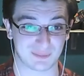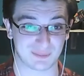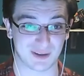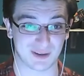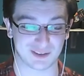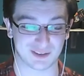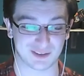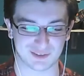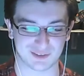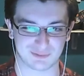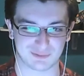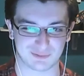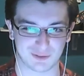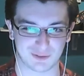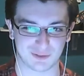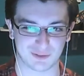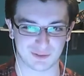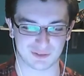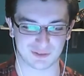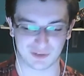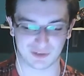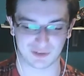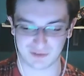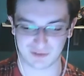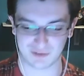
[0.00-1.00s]
in the past, of
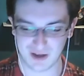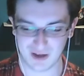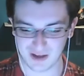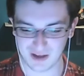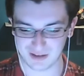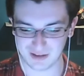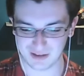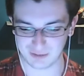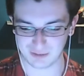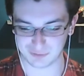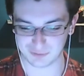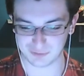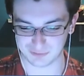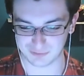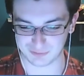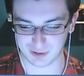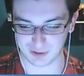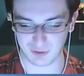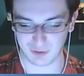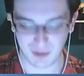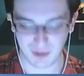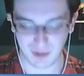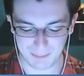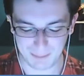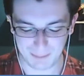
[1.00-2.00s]
course, so it was a
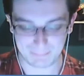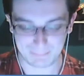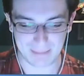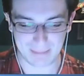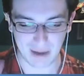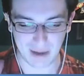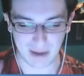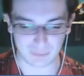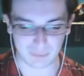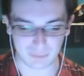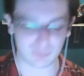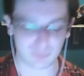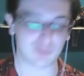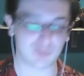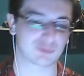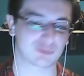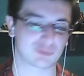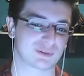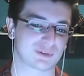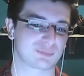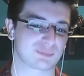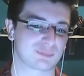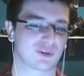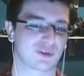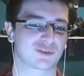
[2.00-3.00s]
real
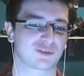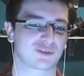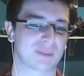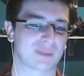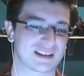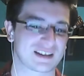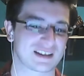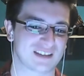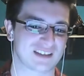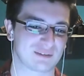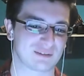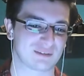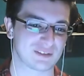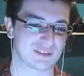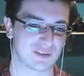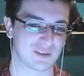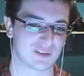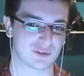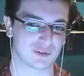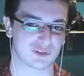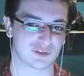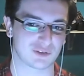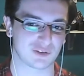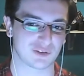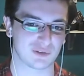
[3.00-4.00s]
mouth-watering prospect having
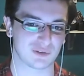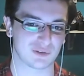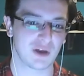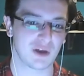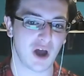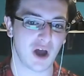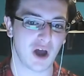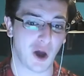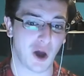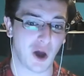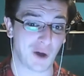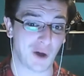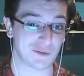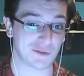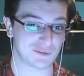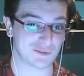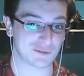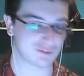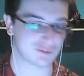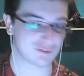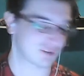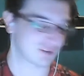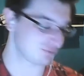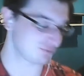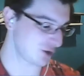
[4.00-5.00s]
those two on the
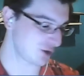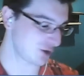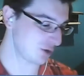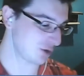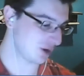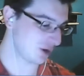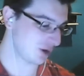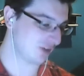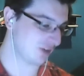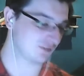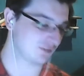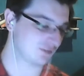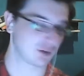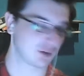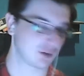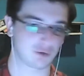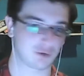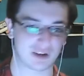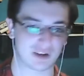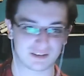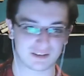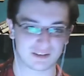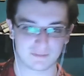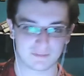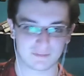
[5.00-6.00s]
front row of the
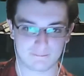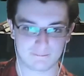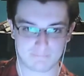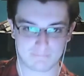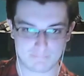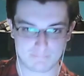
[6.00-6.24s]
grid.